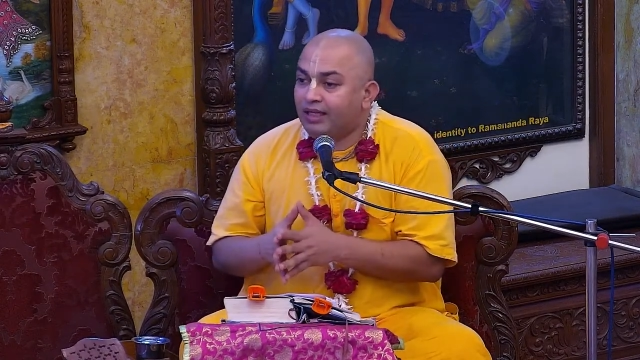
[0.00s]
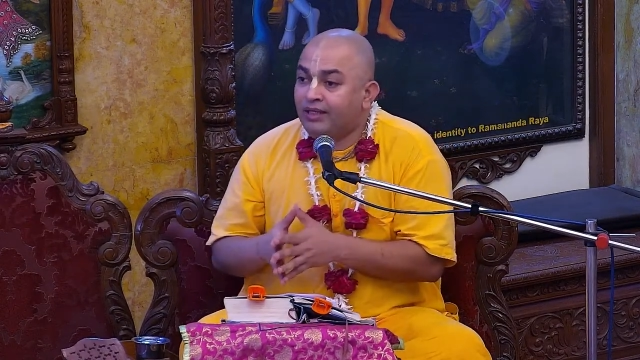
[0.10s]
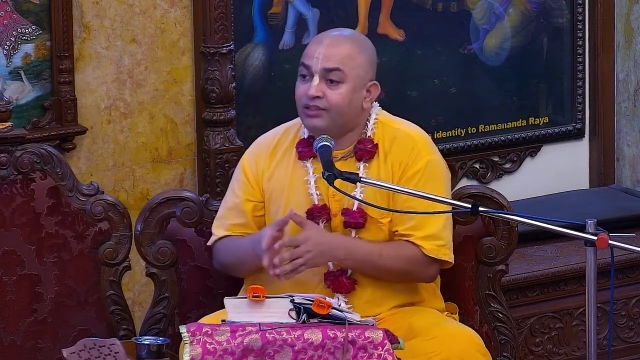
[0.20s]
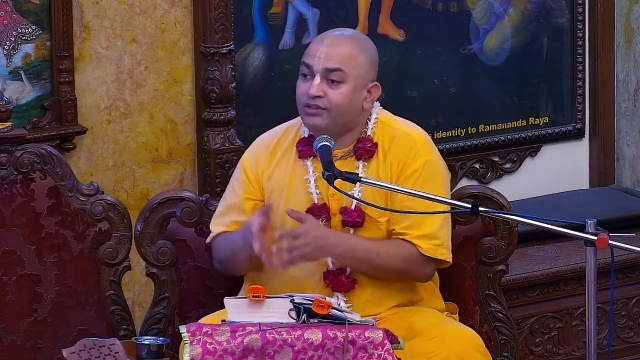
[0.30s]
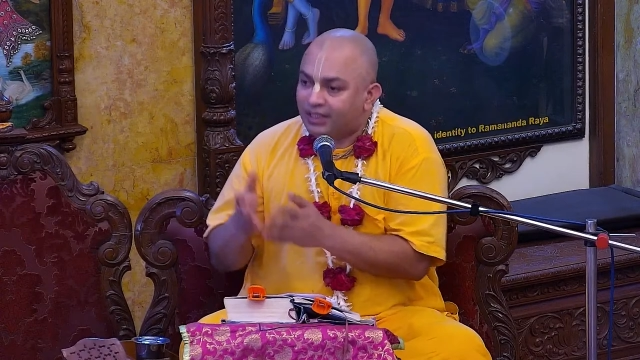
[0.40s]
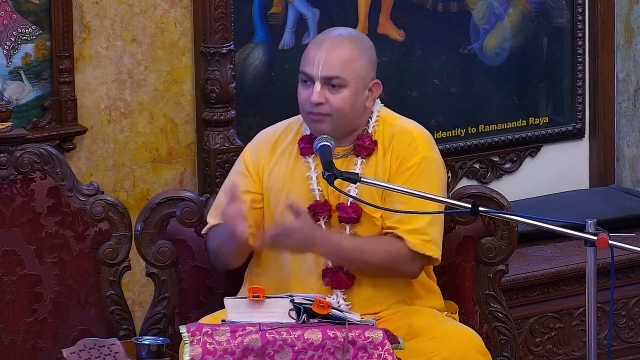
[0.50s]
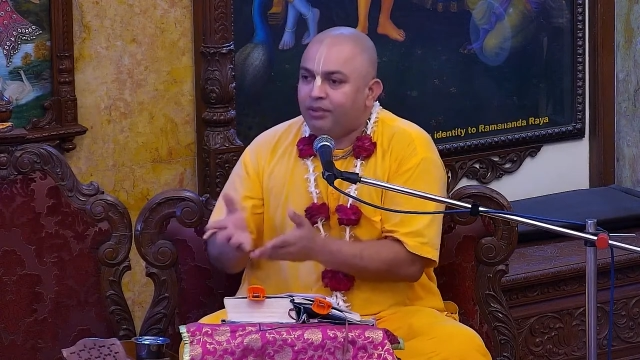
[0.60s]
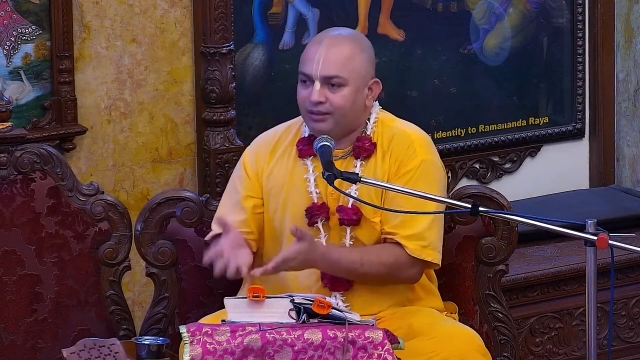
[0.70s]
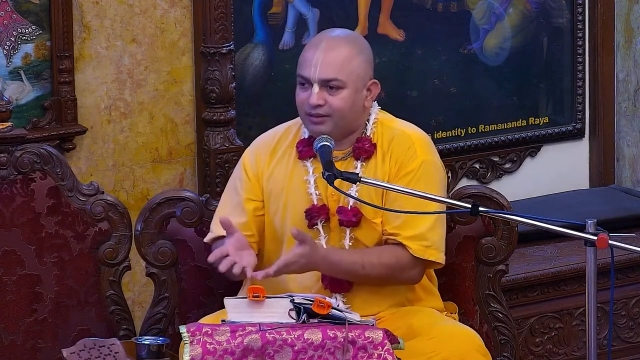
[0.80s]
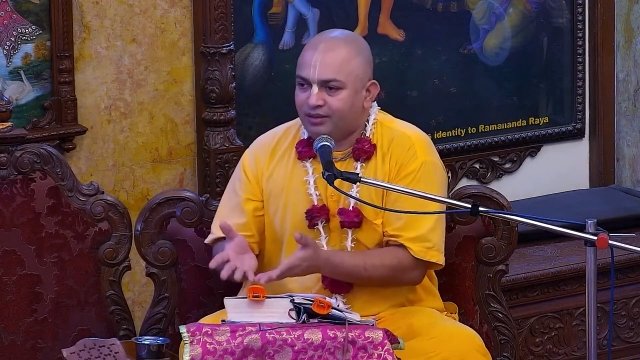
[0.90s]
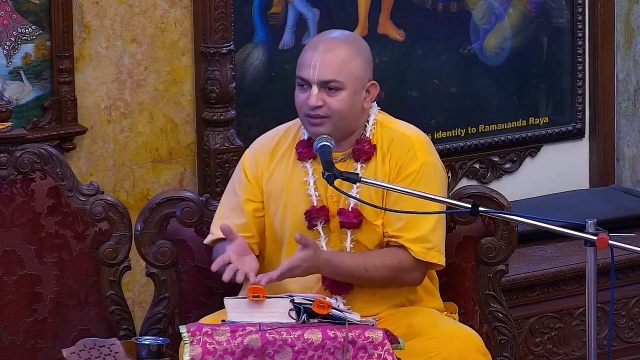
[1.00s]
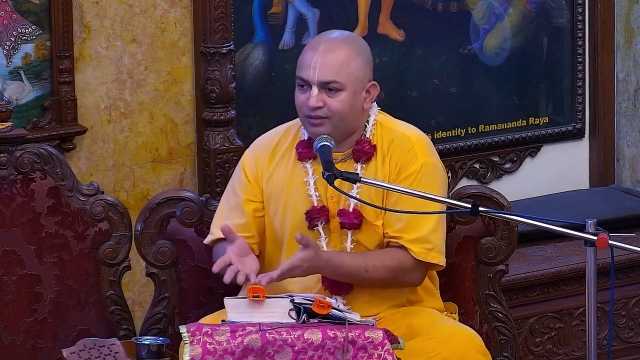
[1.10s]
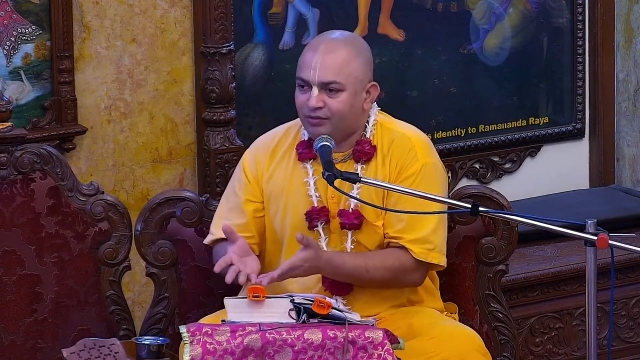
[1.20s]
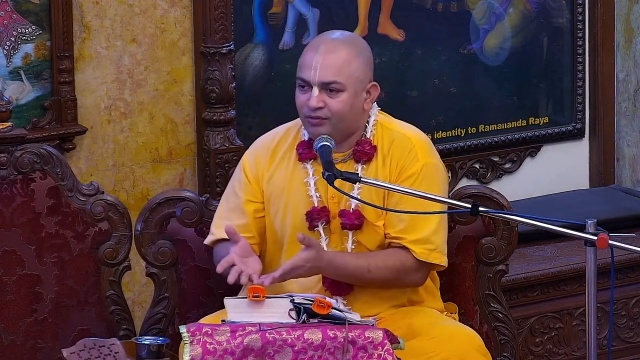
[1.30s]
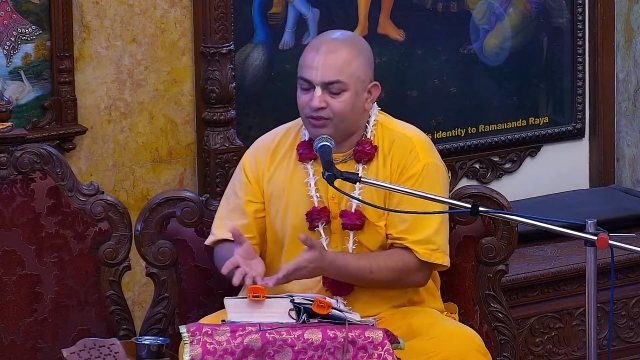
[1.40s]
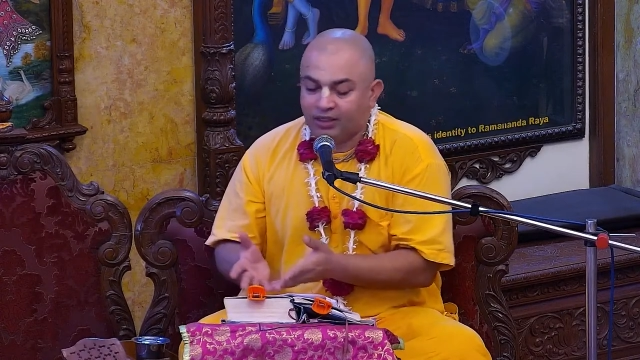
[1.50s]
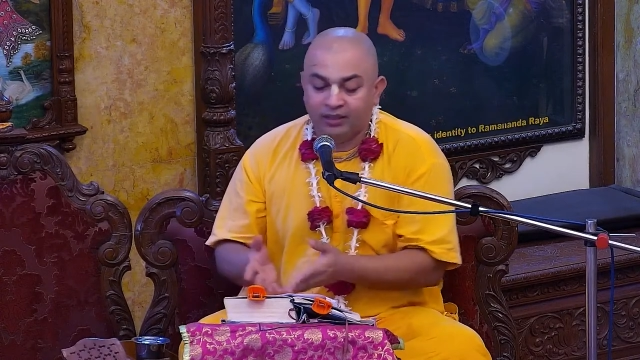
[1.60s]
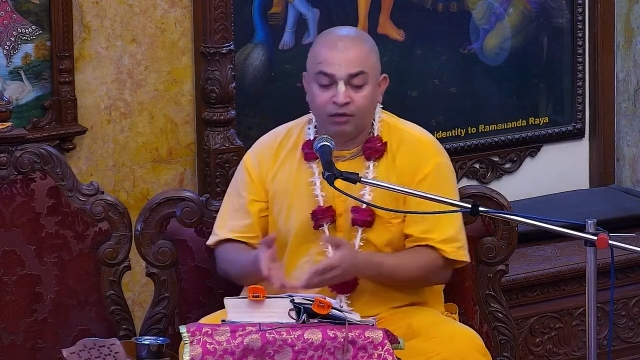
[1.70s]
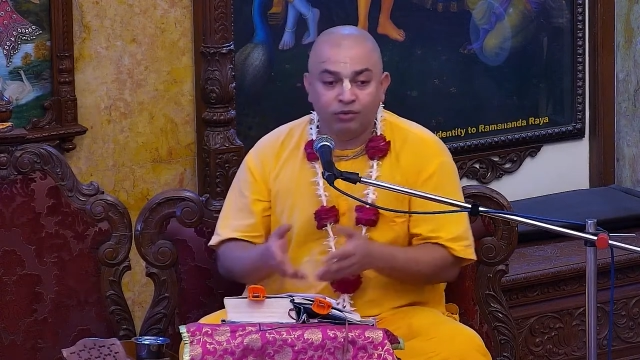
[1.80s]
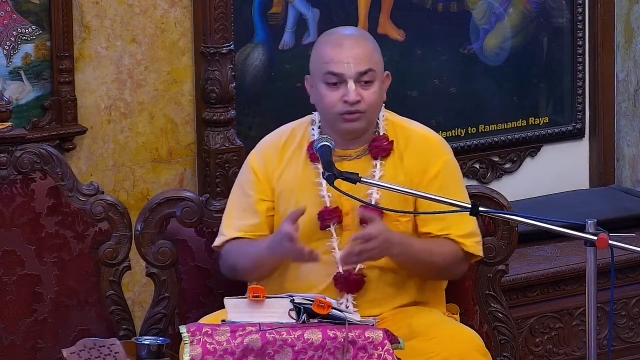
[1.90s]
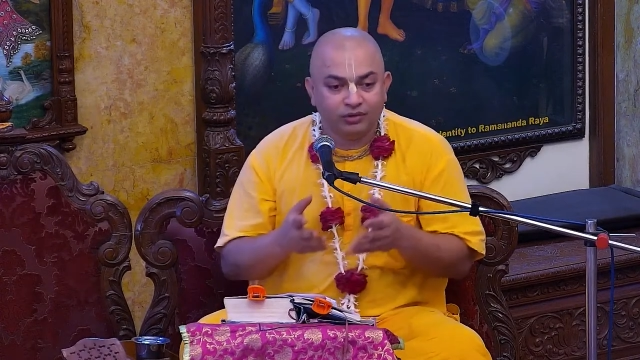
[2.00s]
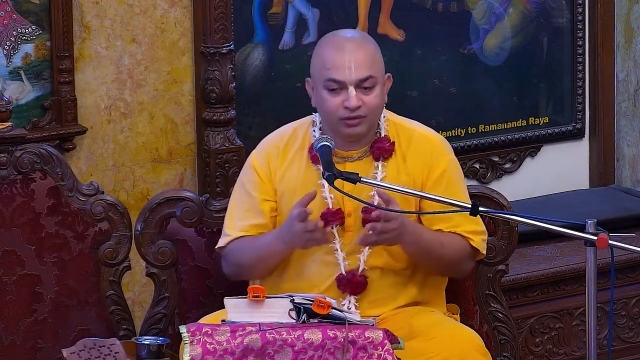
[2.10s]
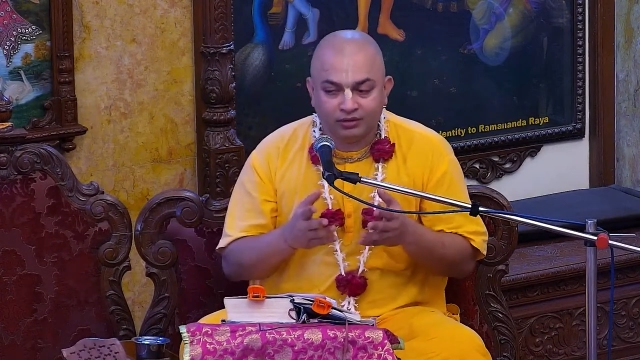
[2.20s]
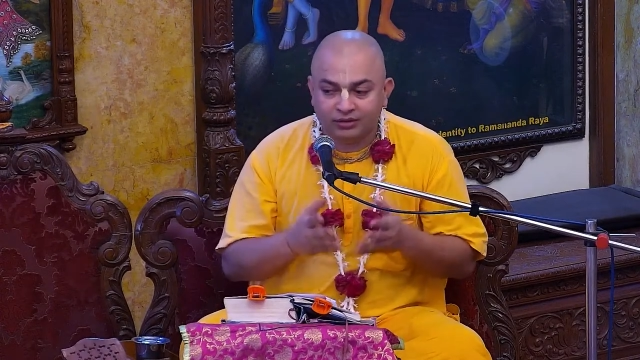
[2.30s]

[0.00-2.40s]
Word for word: relish that pleasure, and now